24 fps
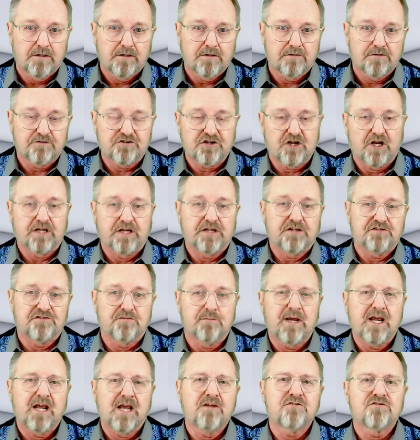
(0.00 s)
The Chinese
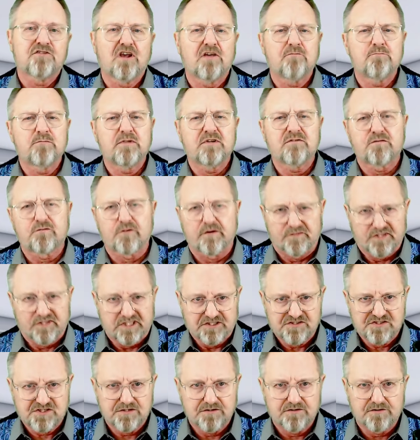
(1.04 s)
demands have been
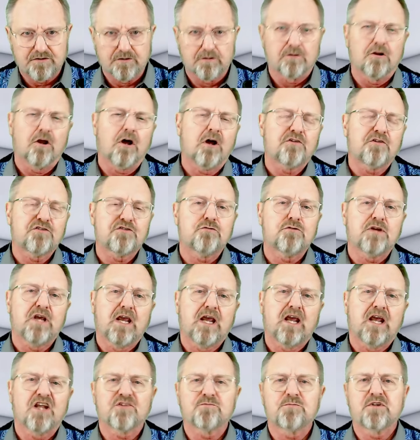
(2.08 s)
frivolous. Their lawsuit
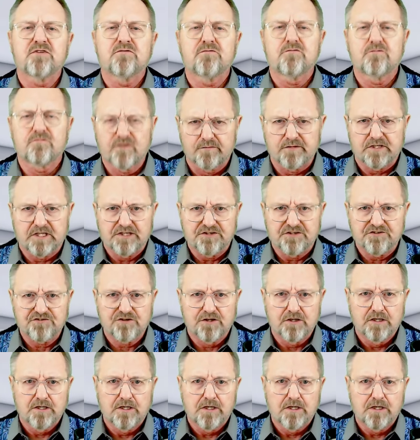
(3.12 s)
has been frivolous.